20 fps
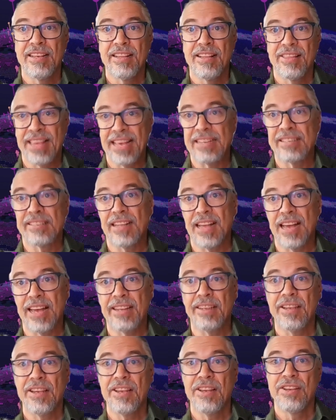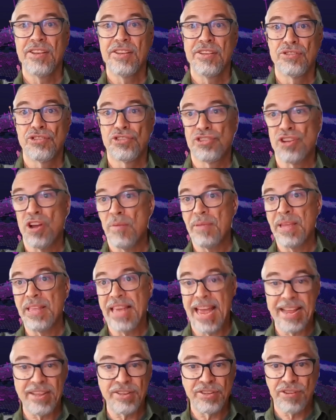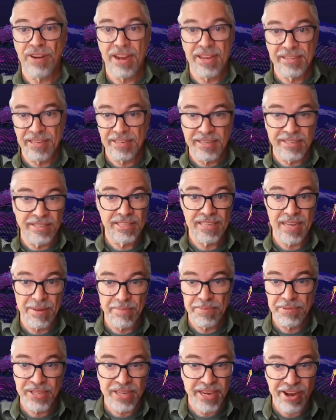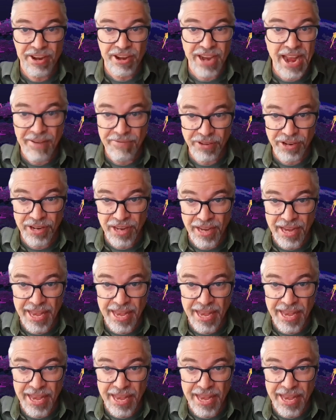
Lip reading: things like, show me the AIDS crisis in sub-Saharan Africa,